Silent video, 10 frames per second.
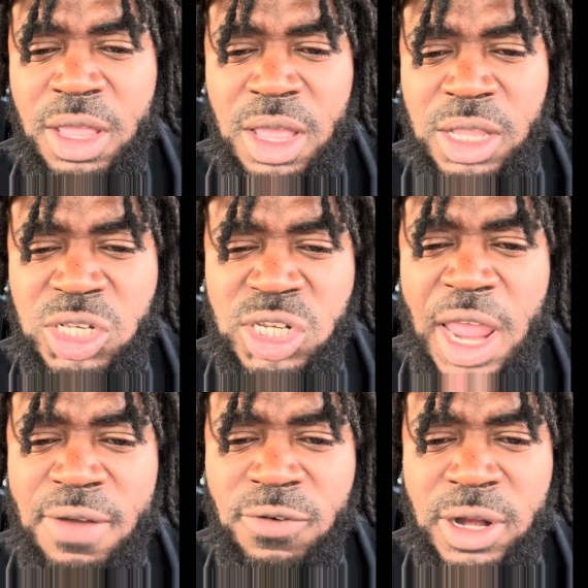
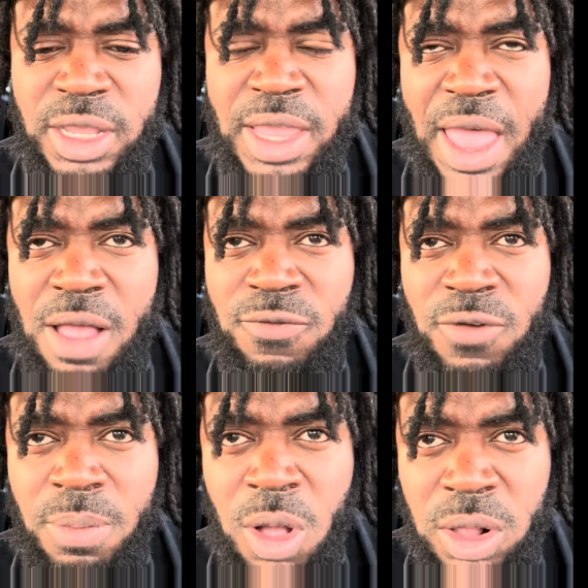Stanford and Cal
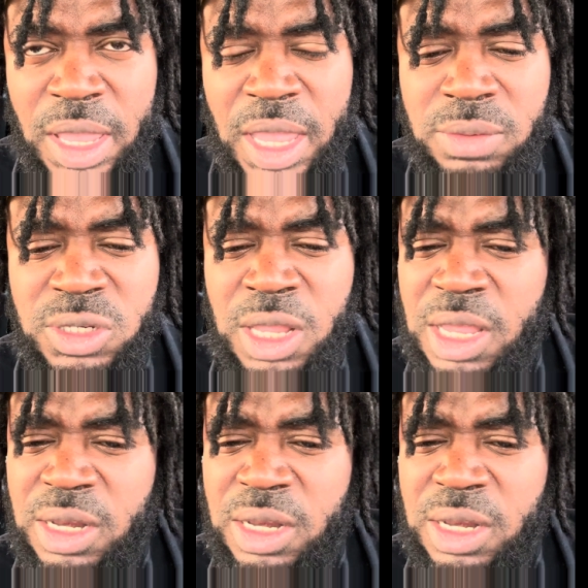football games?